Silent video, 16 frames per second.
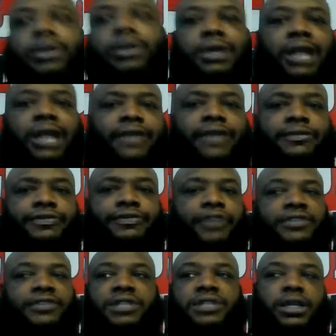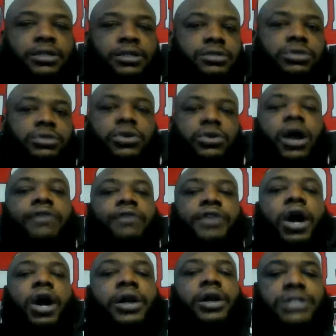like 15, 12
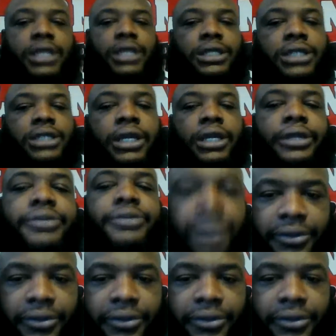yards to get to the end zone.